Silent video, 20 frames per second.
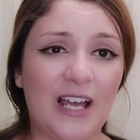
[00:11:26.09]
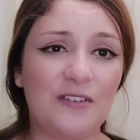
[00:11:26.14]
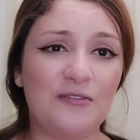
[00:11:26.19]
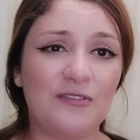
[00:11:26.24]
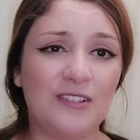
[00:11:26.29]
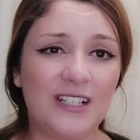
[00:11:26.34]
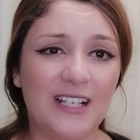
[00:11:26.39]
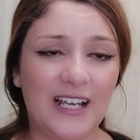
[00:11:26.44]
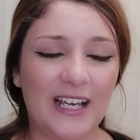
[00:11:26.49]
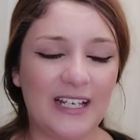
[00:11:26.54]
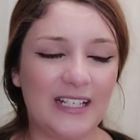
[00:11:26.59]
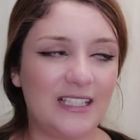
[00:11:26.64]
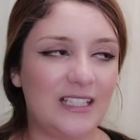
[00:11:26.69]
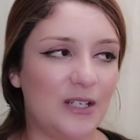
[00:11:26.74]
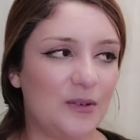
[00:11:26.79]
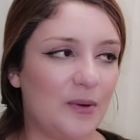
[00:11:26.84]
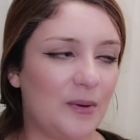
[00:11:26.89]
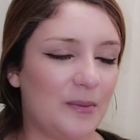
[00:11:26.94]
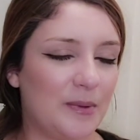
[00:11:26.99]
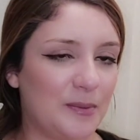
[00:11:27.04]
I really hate
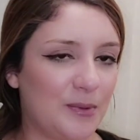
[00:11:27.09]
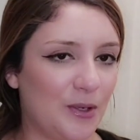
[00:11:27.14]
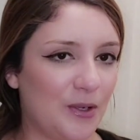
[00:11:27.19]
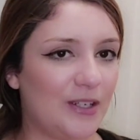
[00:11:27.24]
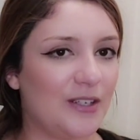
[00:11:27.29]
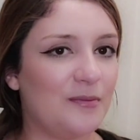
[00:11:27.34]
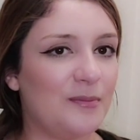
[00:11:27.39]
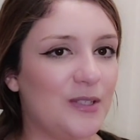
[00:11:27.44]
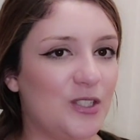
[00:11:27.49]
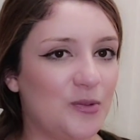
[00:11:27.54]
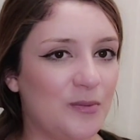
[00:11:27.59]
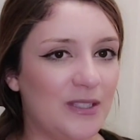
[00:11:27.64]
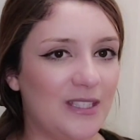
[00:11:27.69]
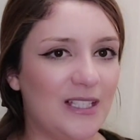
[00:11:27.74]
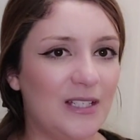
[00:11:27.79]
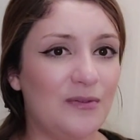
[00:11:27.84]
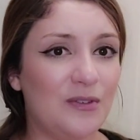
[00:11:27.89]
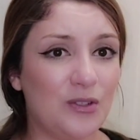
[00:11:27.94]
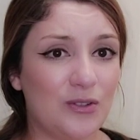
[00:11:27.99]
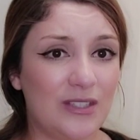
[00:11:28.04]
it when people don't give
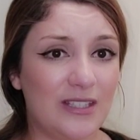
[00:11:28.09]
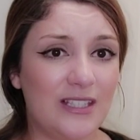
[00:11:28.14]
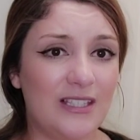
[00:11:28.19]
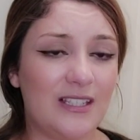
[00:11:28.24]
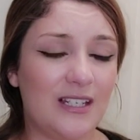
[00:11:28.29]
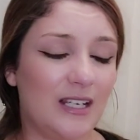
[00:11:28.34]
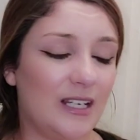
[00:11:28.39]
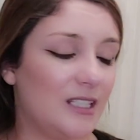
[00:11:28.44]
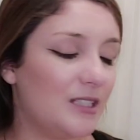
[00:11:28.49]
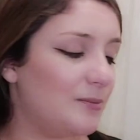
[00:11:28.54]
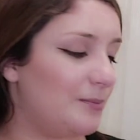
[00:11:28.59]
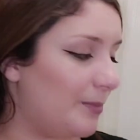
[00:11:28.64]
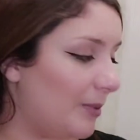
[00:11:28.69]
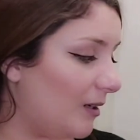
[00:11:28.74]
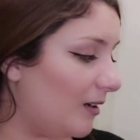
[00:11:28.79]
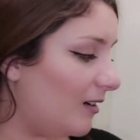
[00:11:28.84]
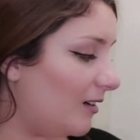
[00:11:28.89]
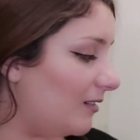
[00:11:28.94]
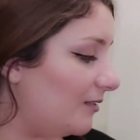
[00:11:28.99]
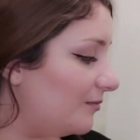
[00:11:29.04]
measurements, even on seasonings.
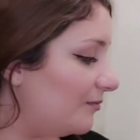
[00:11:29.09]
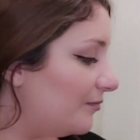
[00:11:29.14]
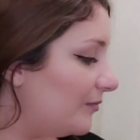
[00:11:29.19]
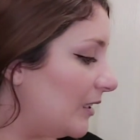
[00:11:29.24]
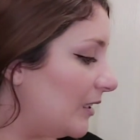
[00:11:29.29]
But